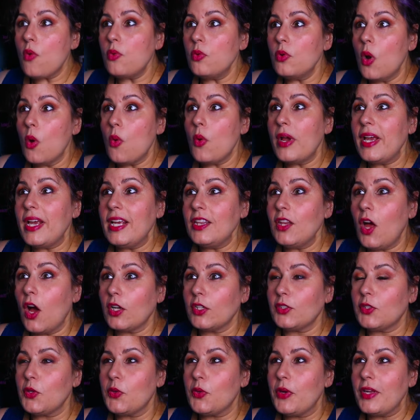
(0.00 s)
Oh, no, he
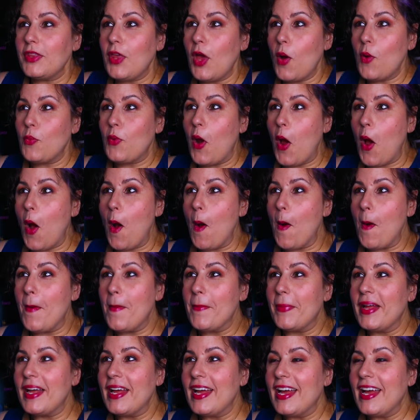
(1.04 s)
locked her in the room!